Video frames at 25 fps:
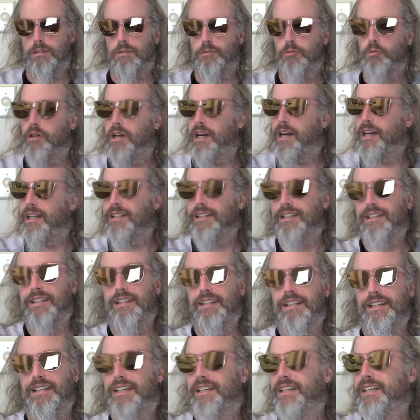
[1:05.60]
Well,
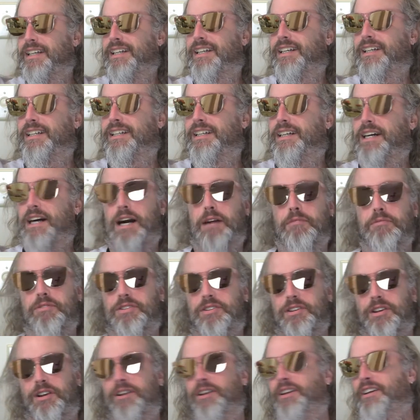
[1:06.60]
I'm
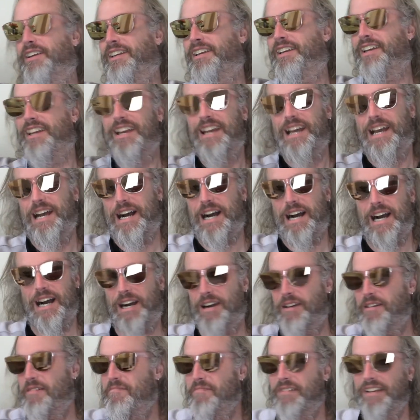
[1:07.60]
sorry.
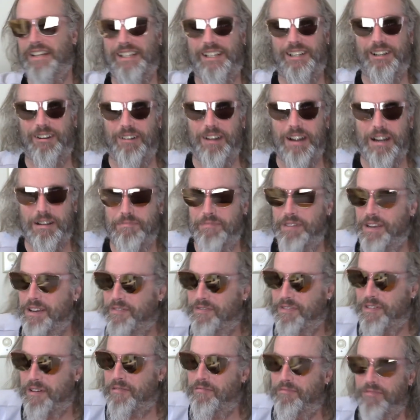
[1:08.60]
I mean, correct me
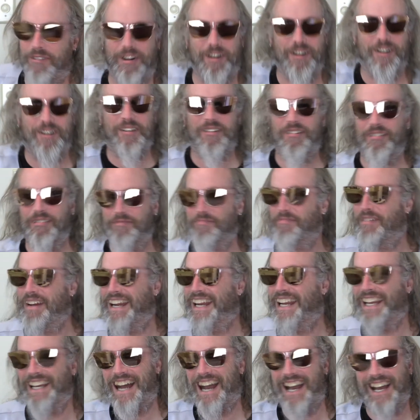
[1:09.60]
if I'm wrong,
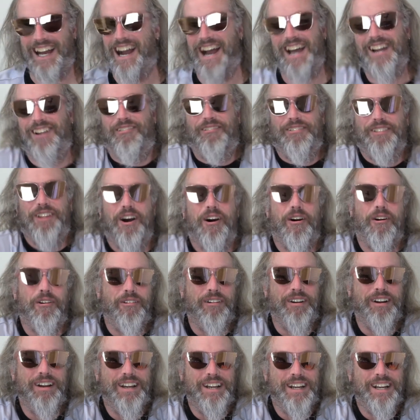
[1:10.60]
man. I don't know.
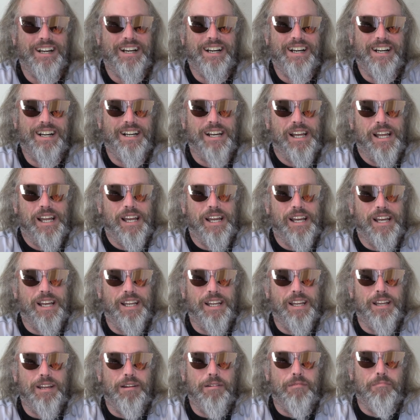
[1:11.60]

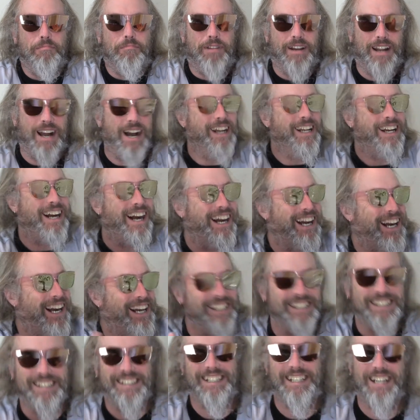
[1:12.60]
But
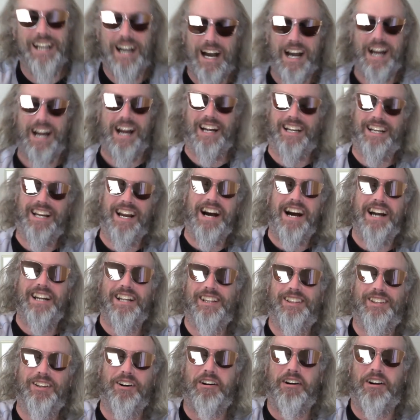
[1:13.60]
I
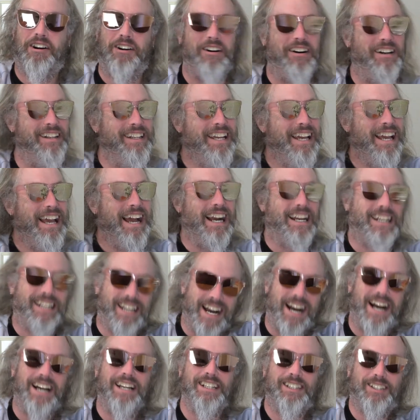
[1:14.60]

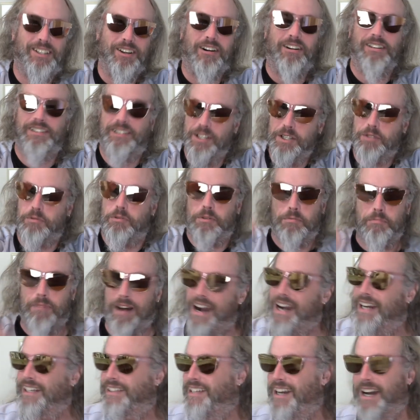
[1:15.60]
kind of thought this was
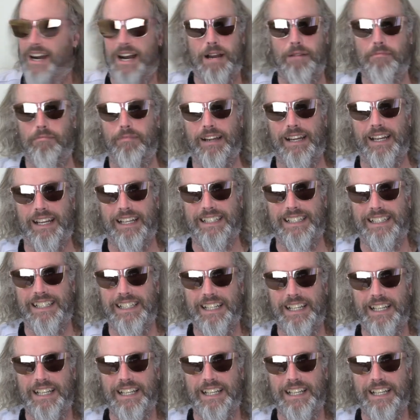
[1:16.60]
my time, man.